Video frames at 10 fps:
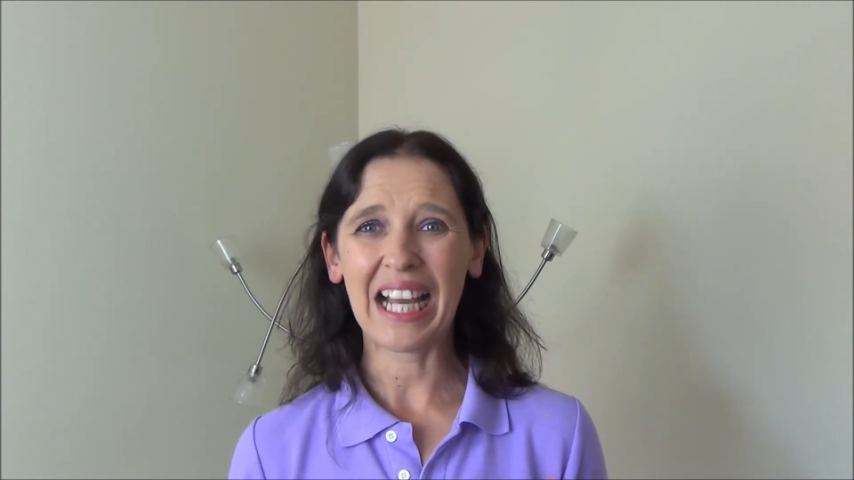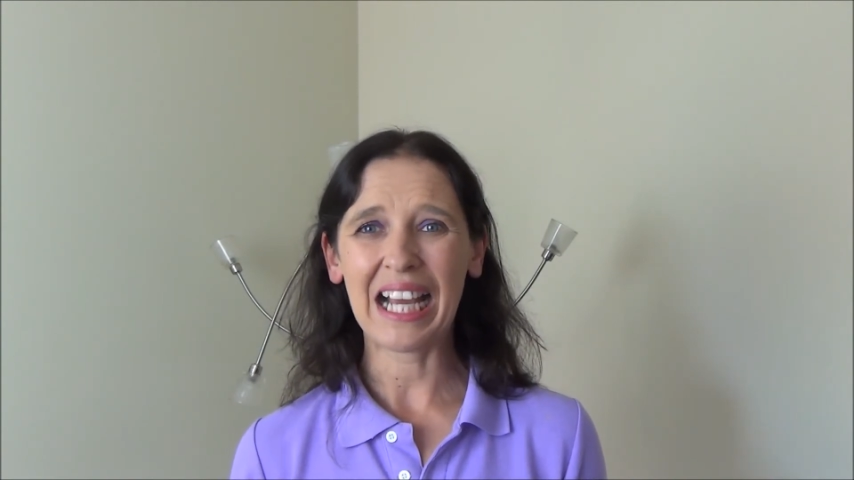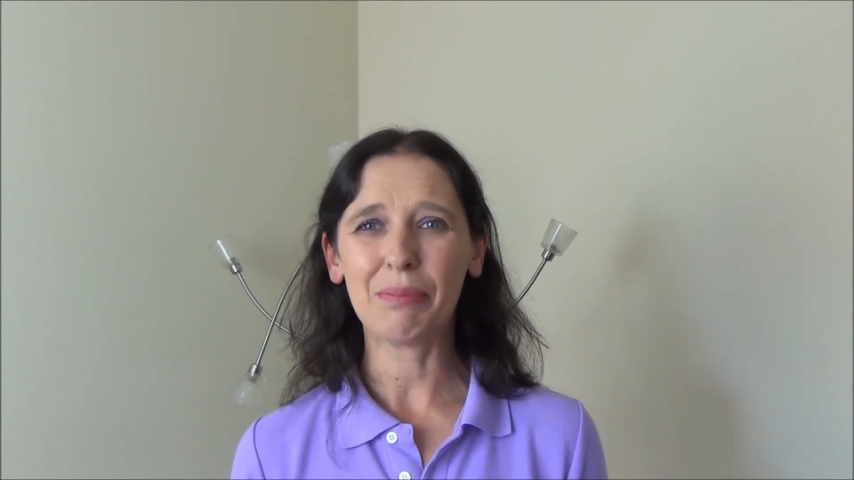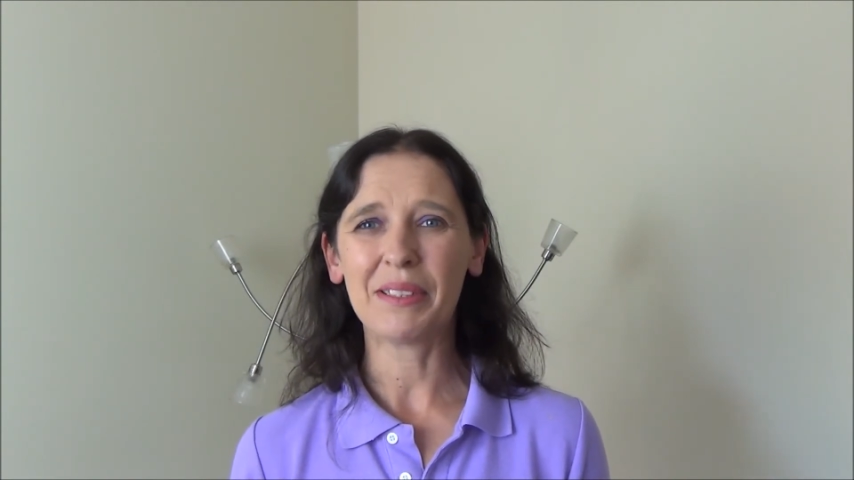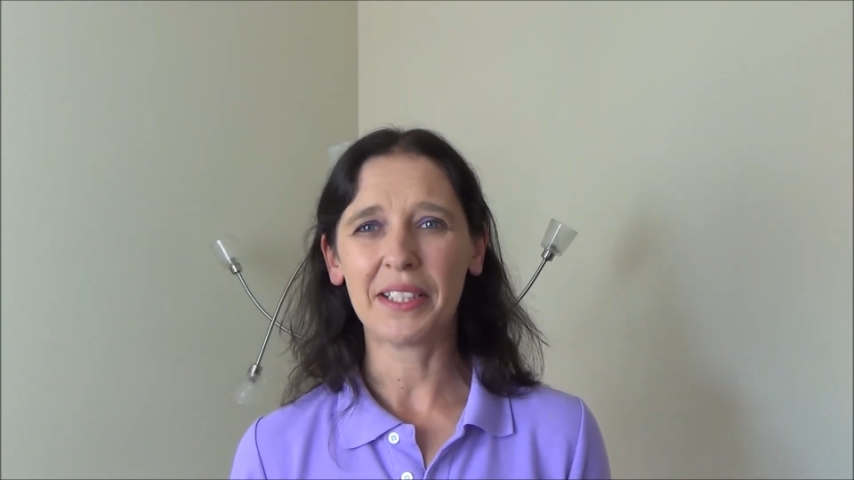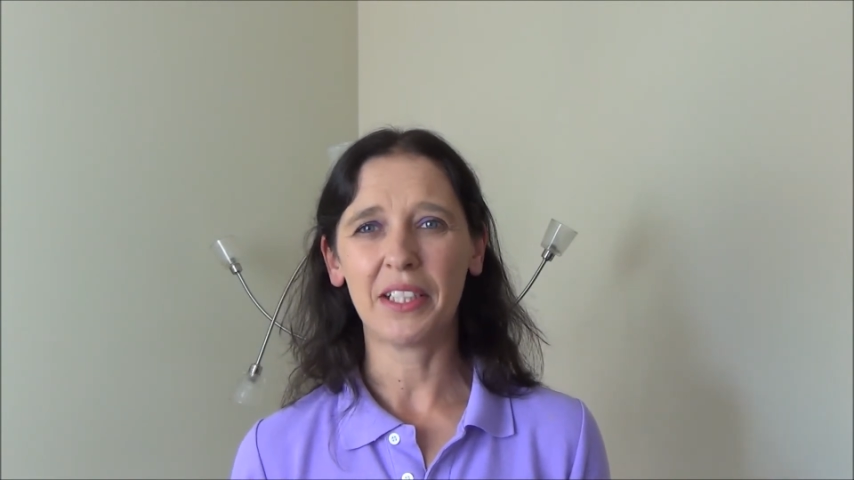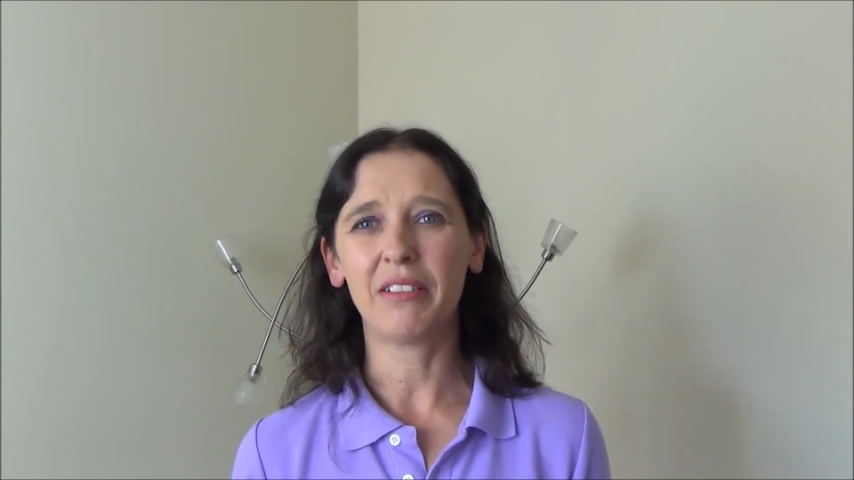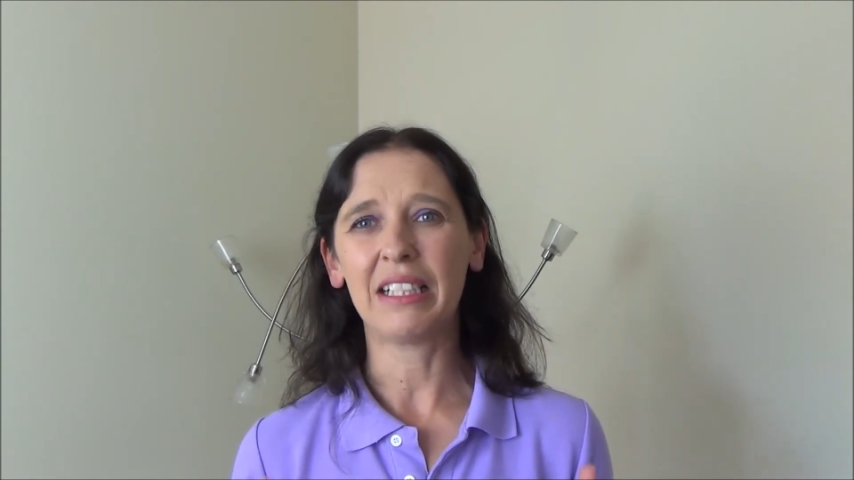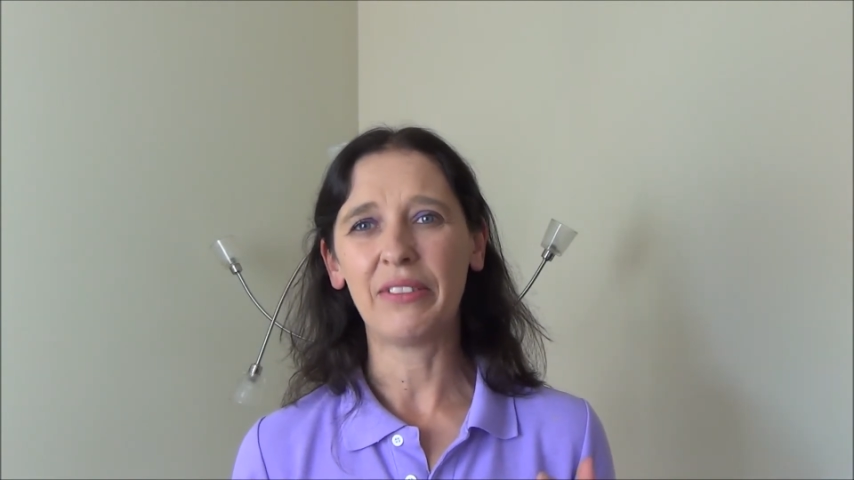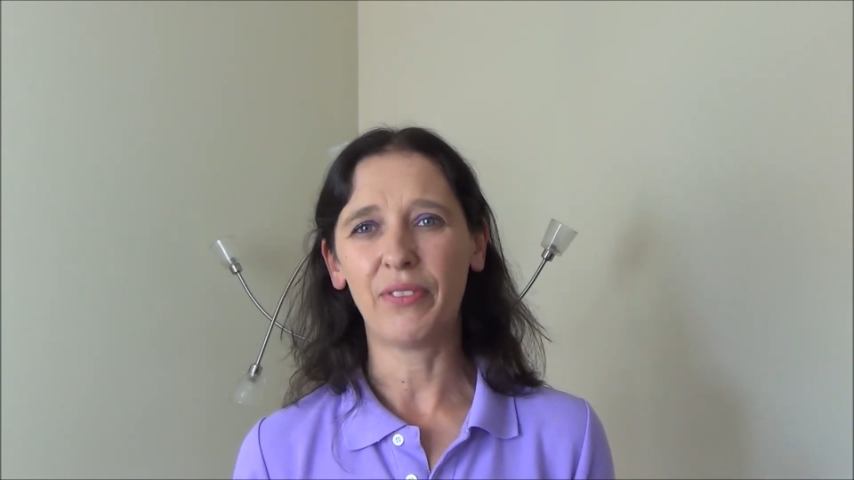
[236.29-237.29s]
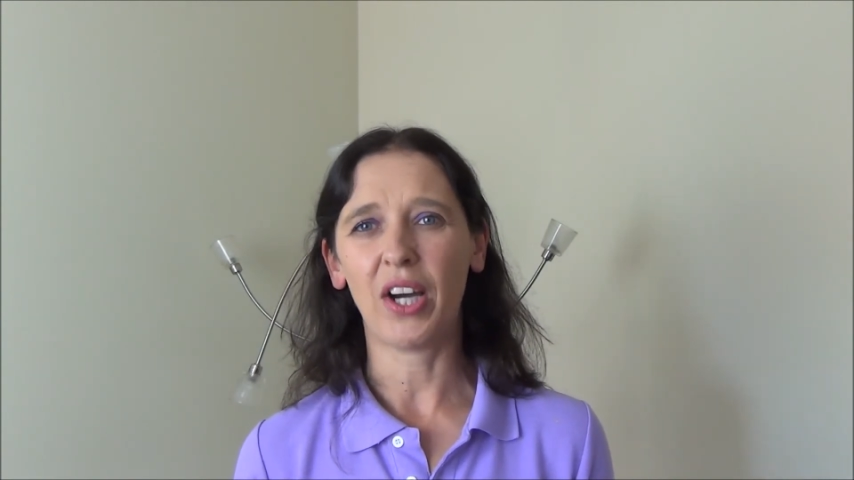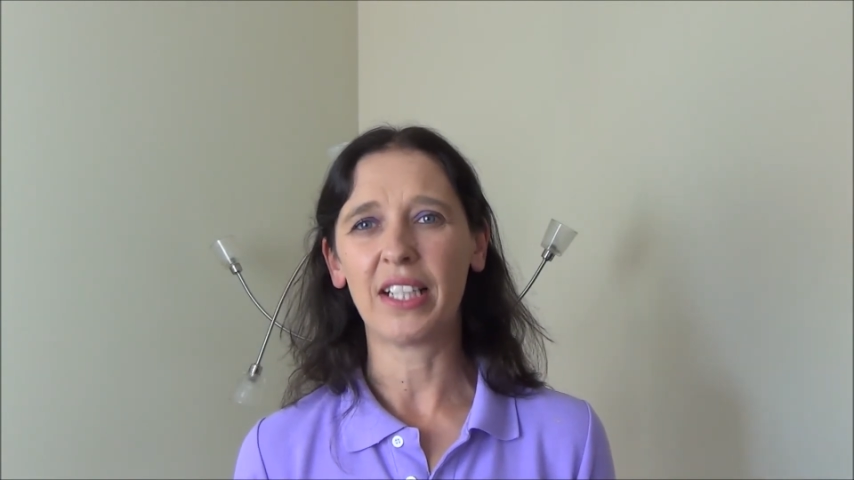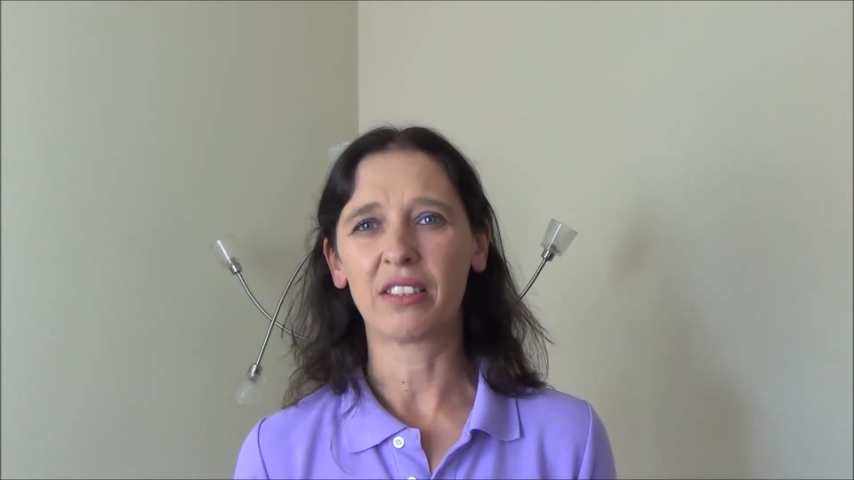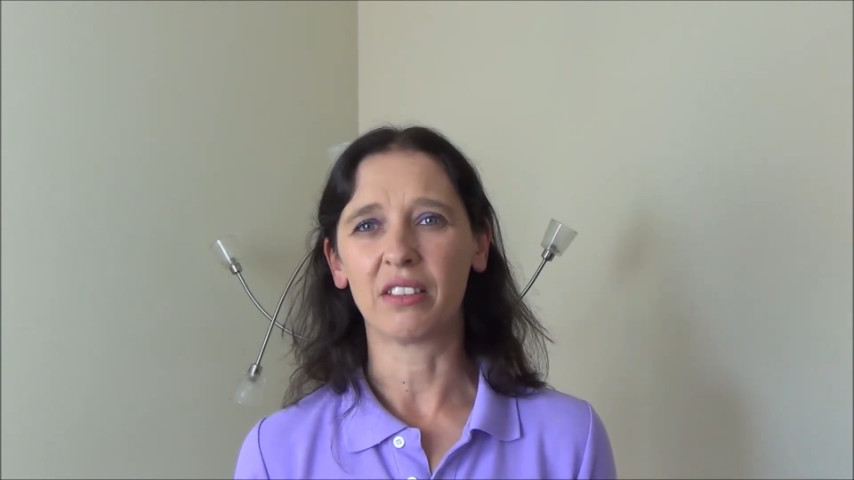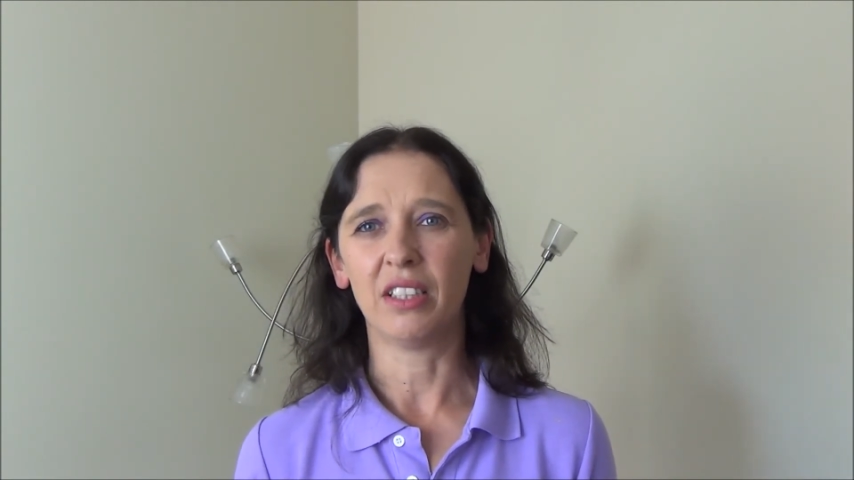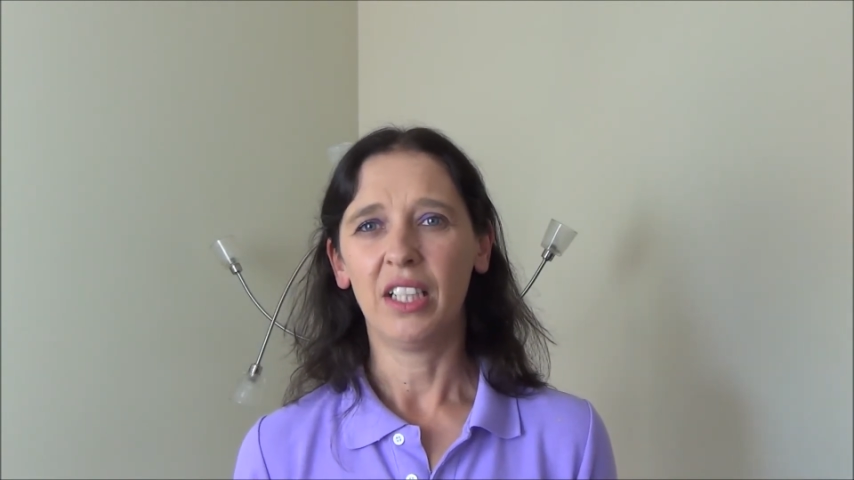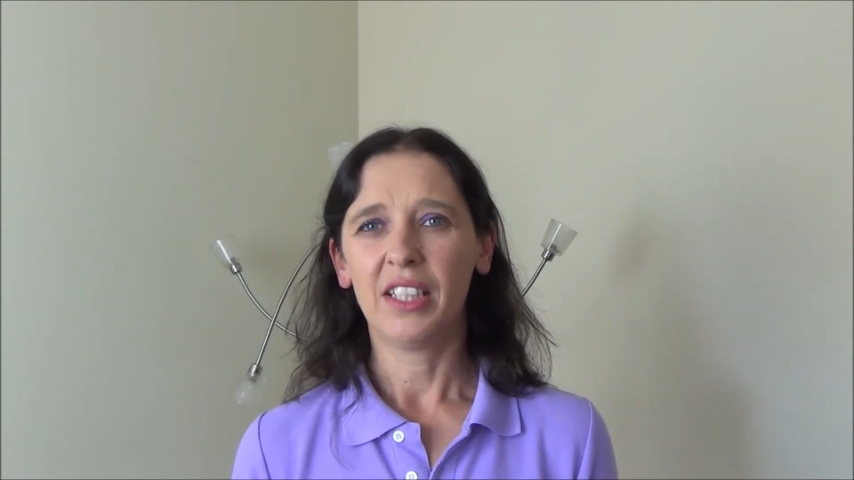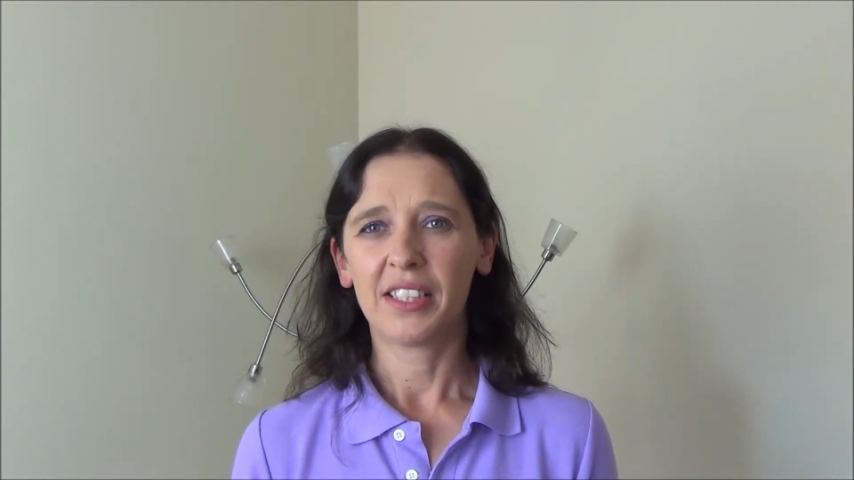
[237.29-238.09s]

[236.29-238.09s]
absolutely vital.